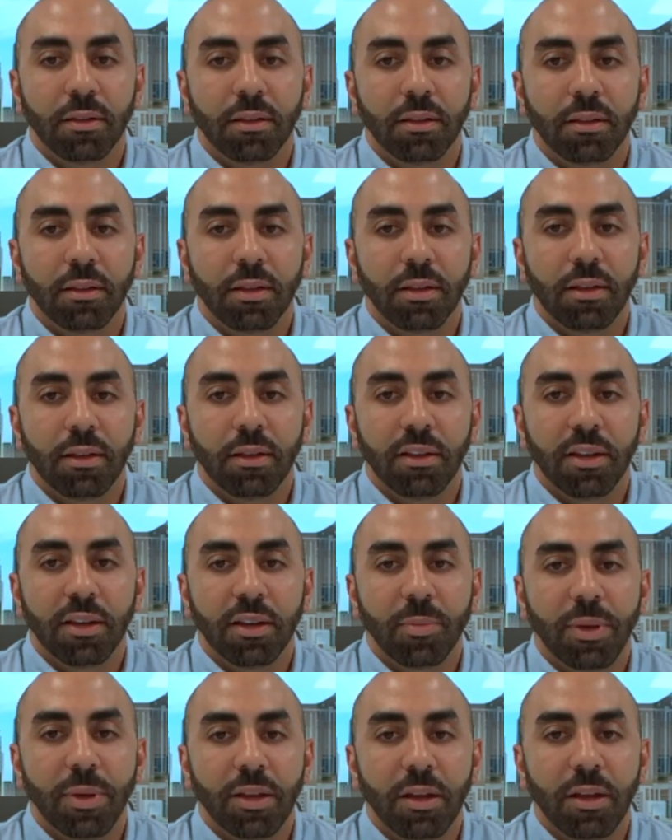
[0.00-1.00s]
is going to
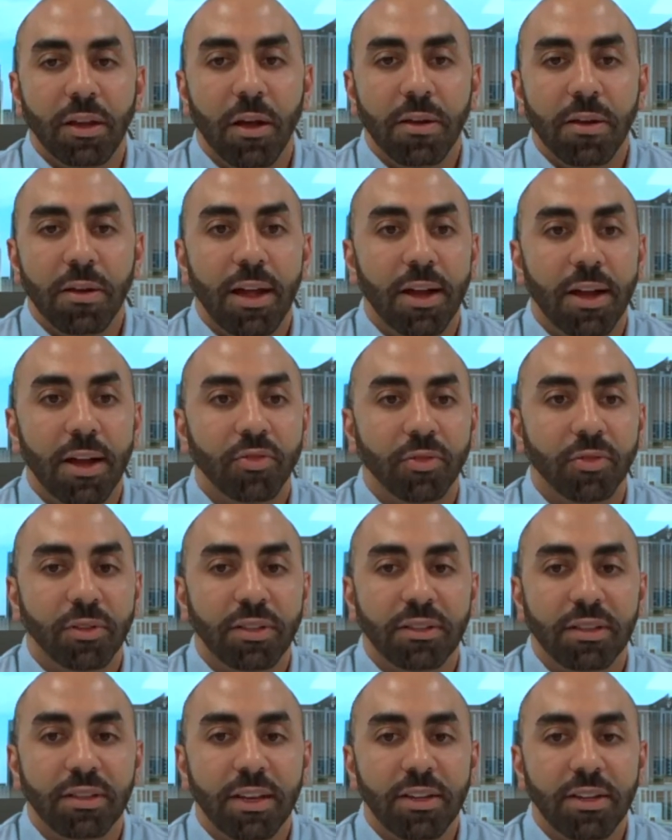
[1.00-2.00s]
be on
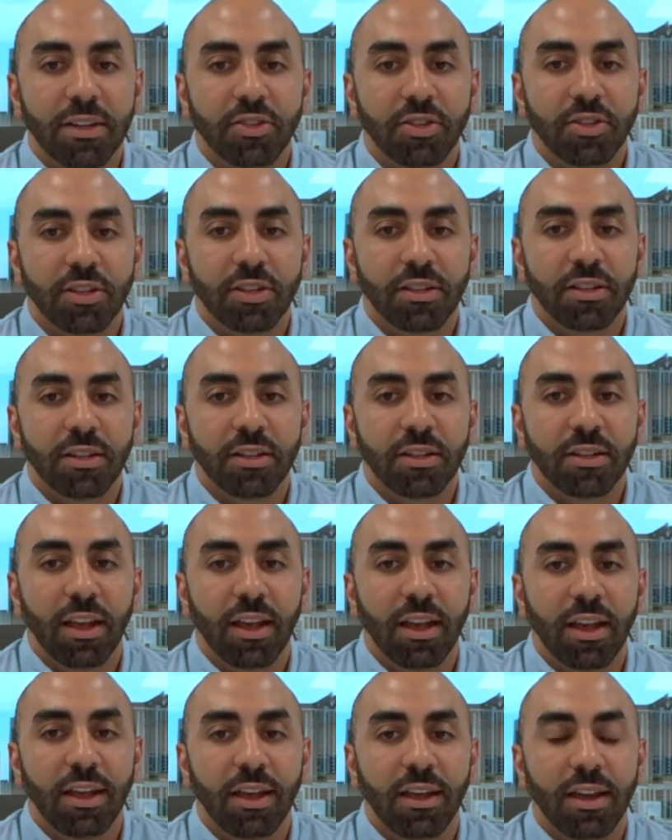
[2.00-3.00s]
naturalization
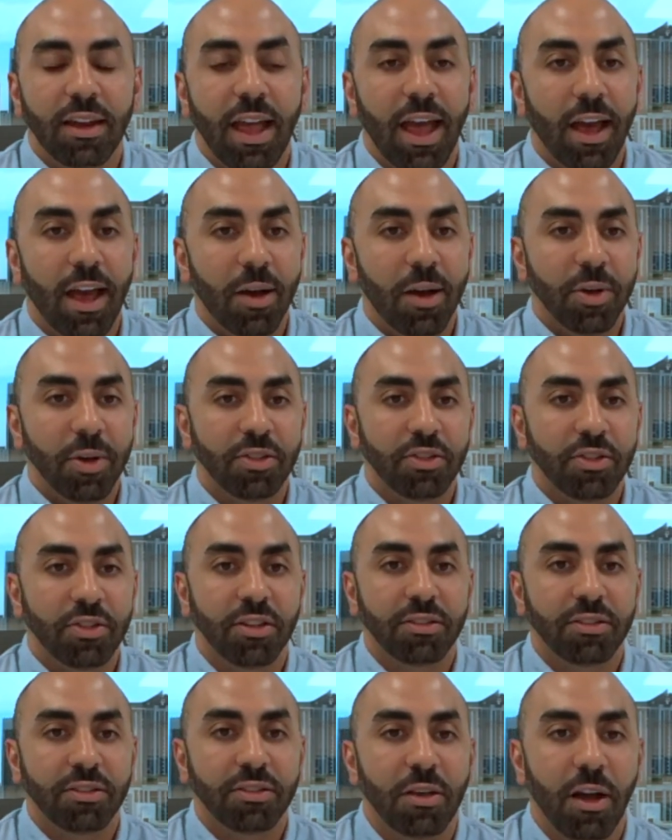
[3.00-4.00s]
and how much
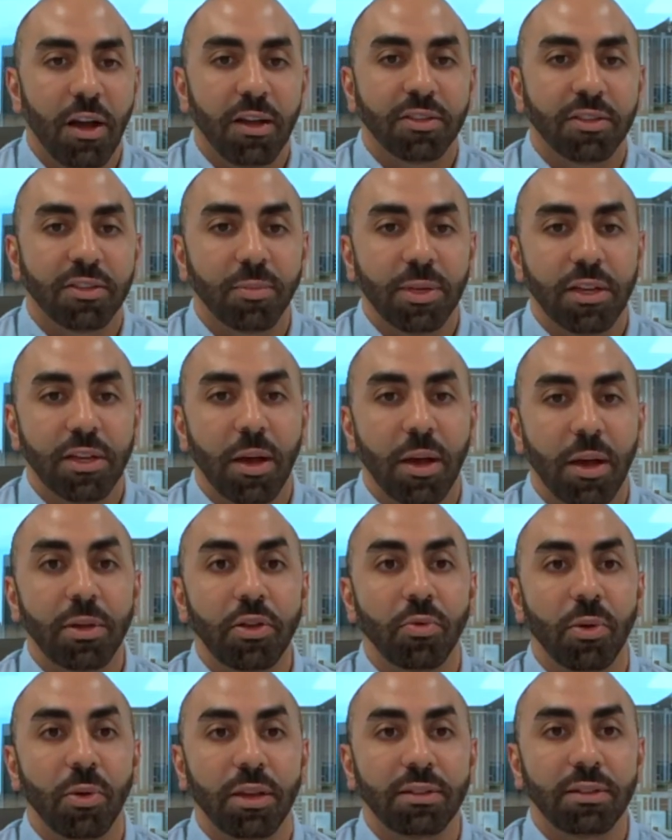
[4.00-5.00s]
does it cost to become a
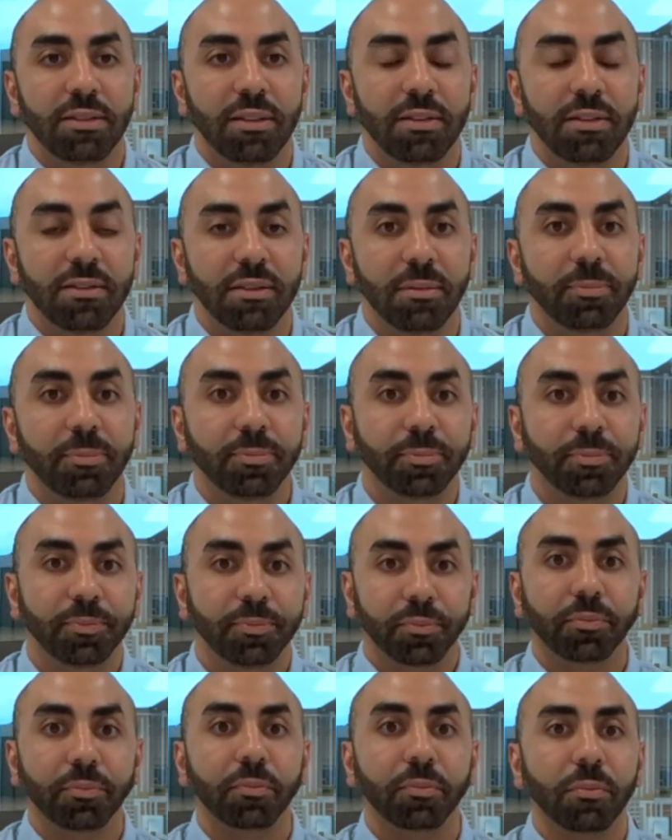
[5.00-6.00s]
U.S. citizen?
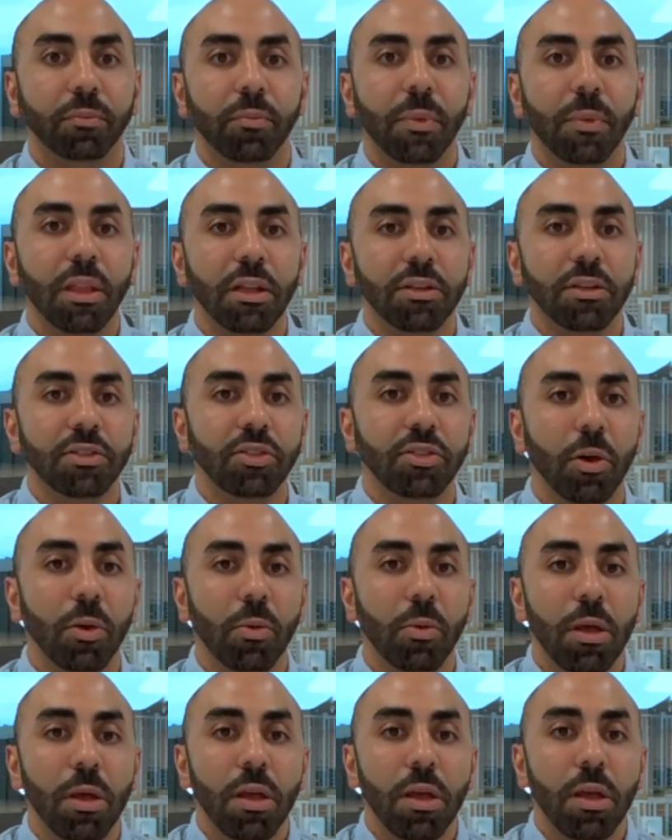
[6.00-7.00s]

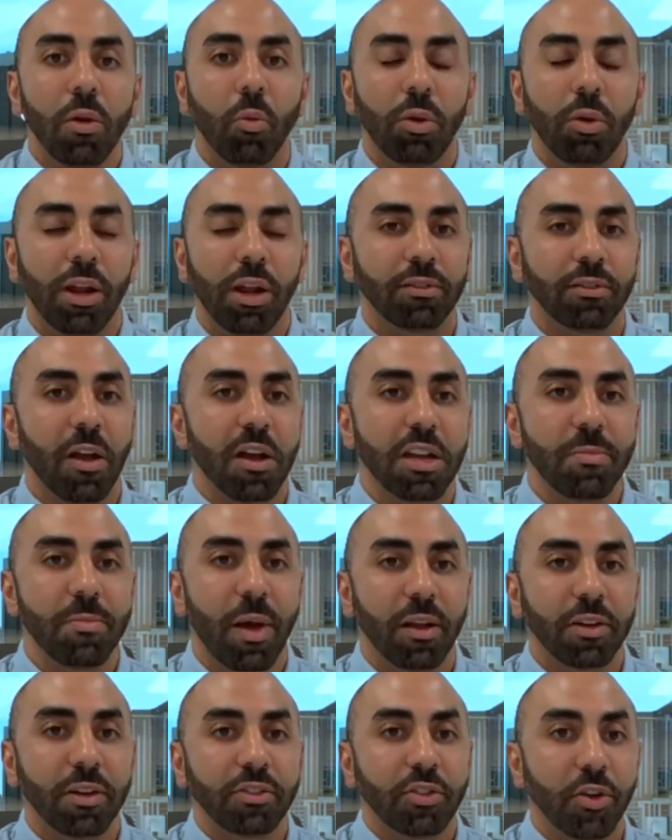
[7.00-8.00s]
So we're not talking
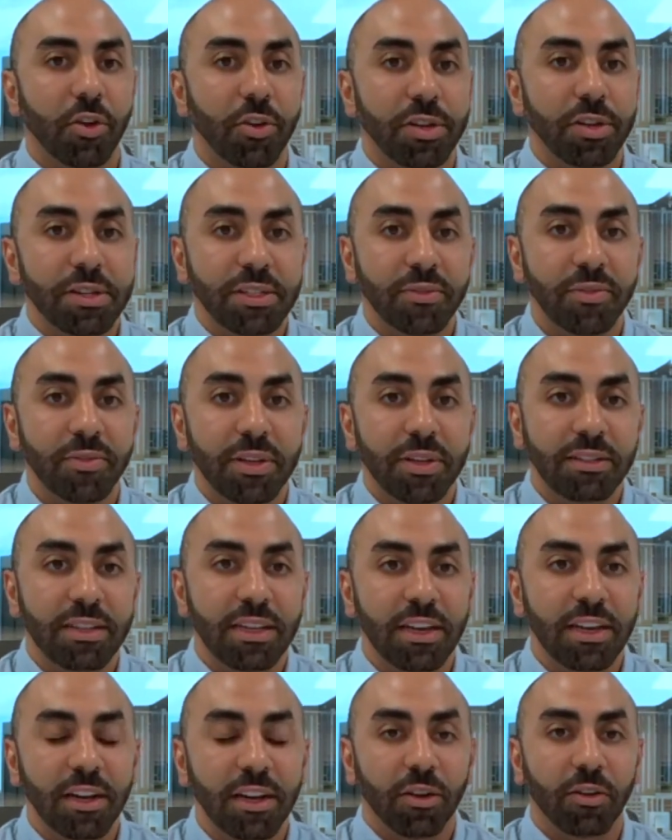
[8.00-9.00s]
about attorney's fees
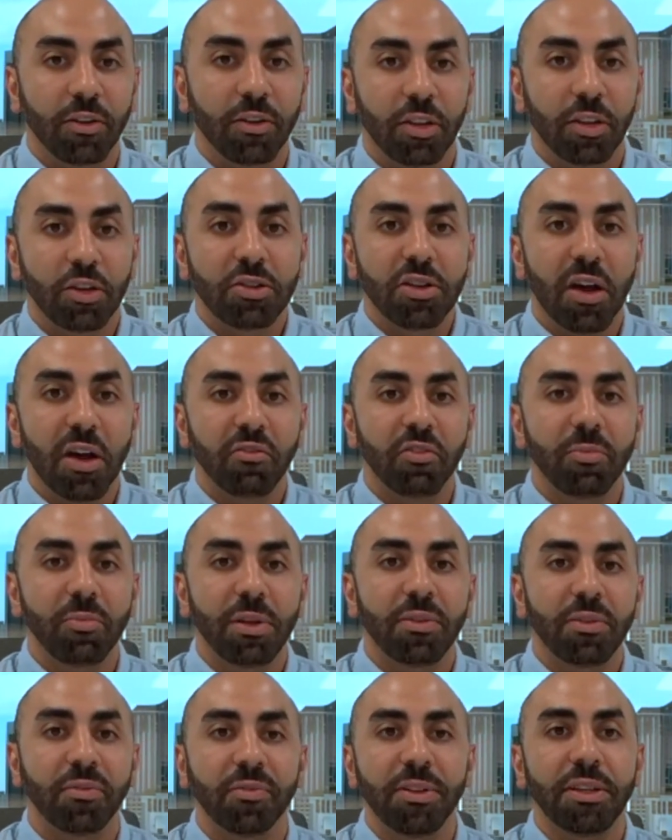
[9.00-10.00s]
here. The
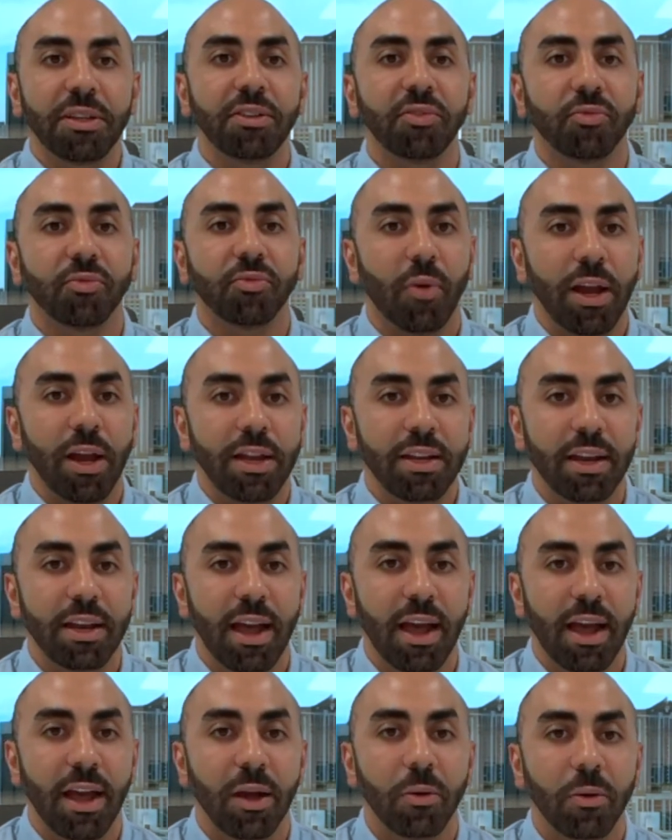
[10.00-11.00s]
government fees right
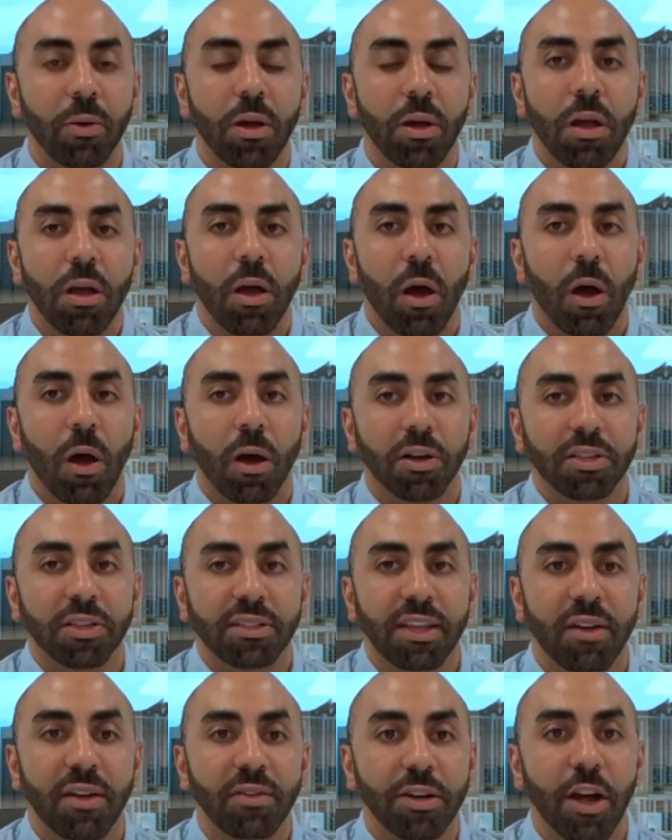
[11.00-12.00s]
now are
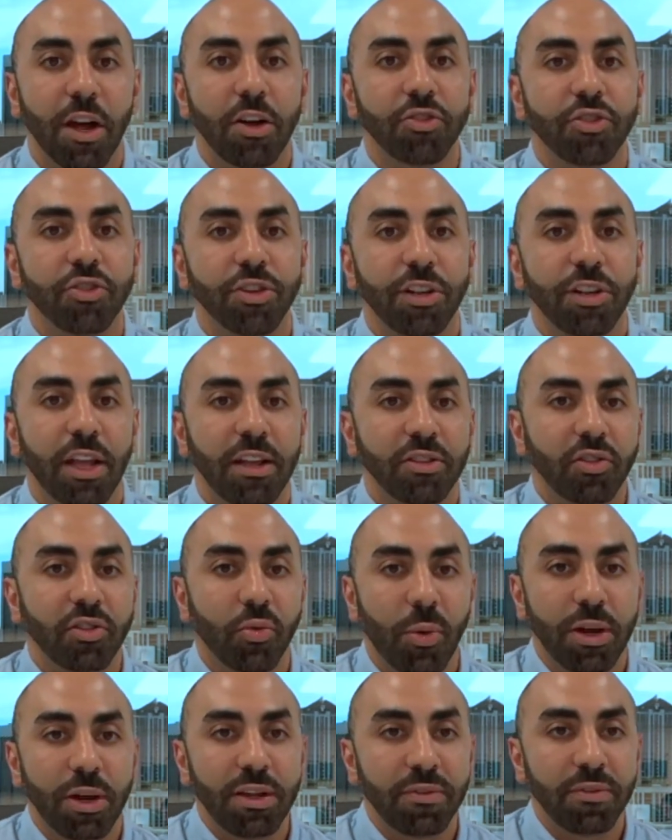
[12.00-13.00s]

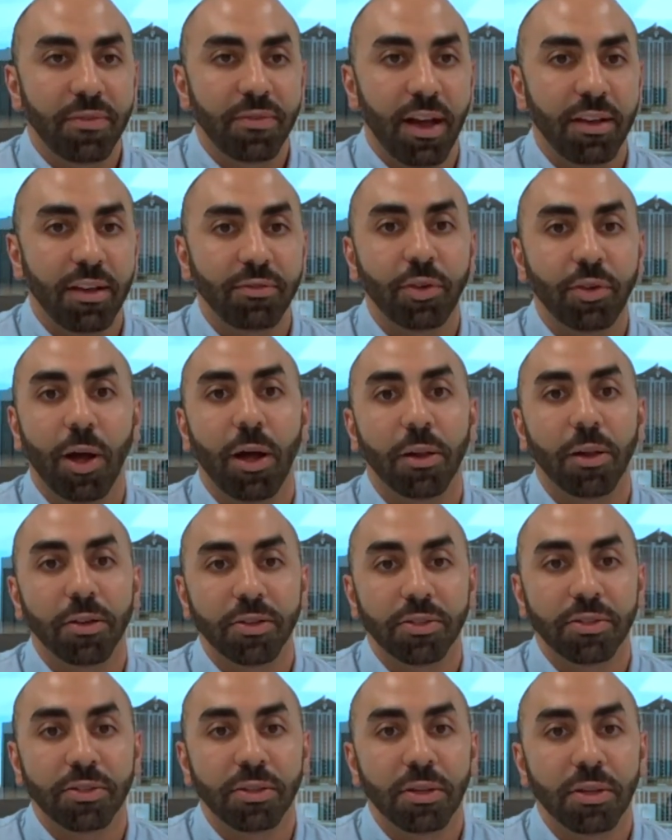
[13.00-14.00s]

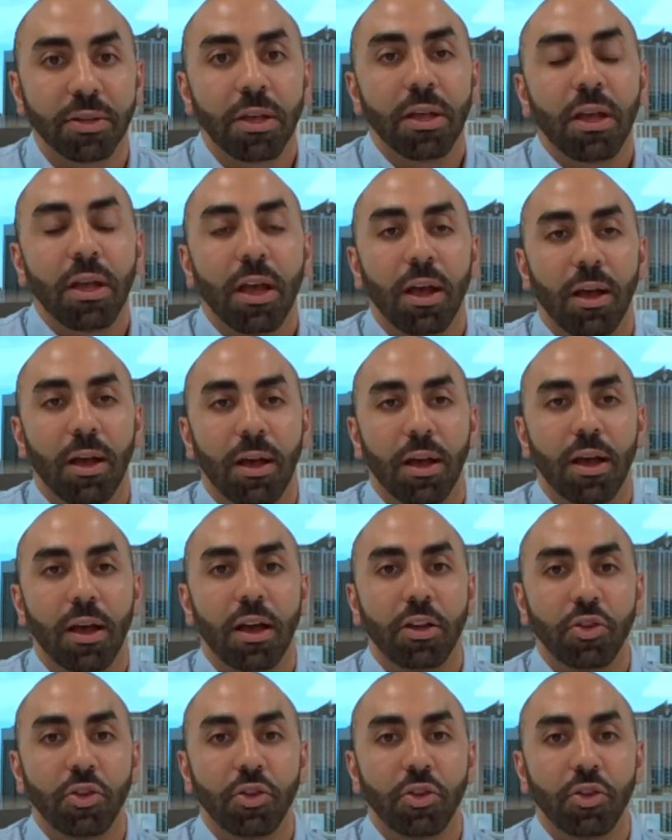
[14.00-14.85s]
$725. You